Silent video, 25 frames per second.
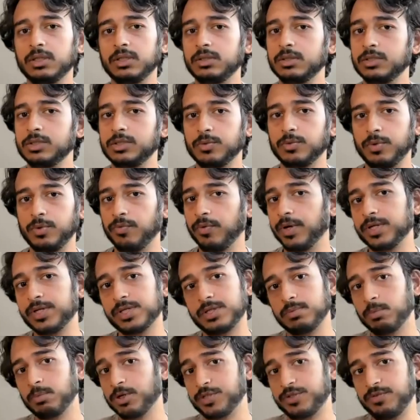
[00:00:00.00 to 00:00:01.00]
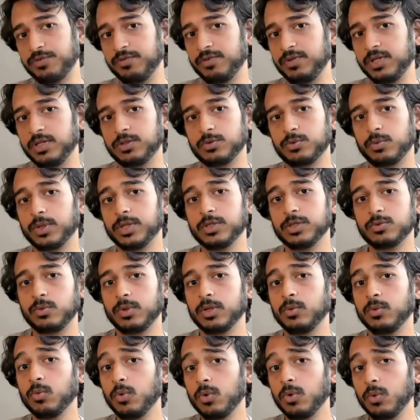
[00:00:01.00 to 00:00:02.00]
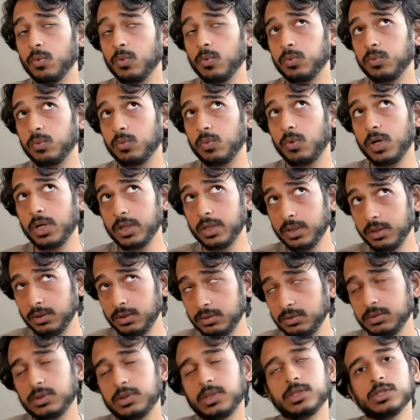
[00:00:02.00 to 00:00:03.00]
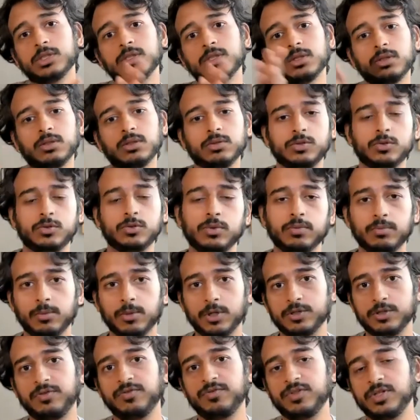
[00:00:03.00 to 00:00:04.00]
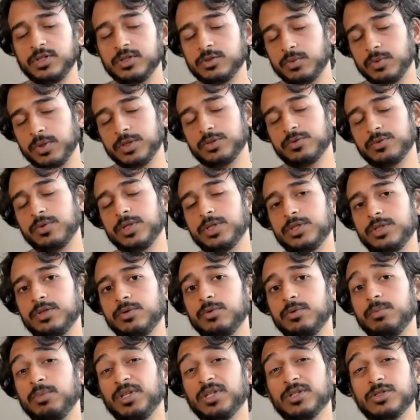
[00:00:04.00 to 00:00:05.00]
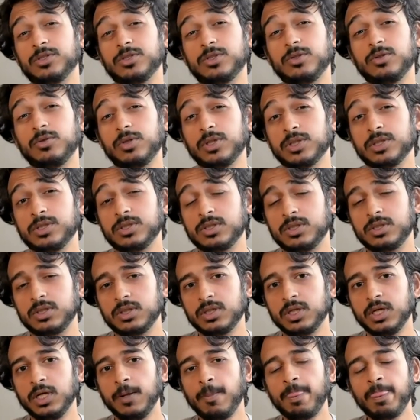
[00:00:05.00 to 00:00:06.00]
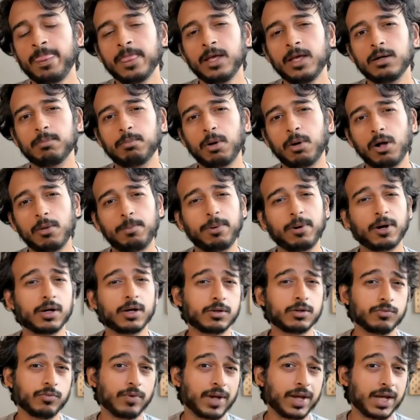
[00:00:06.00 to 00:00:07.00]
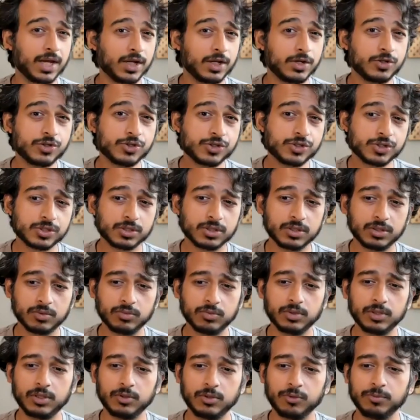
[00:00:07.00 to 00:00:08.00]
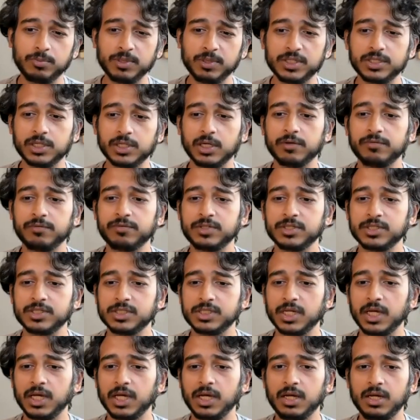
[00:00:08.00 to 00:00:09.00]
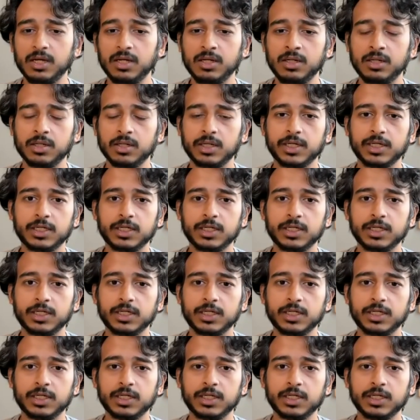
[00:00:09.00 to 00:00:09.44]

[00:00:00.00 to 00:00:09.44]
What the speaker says: So we raised March 15, 2021. And so March 15, 2022 would be the soonest. Ballpark range, it would be tough to say,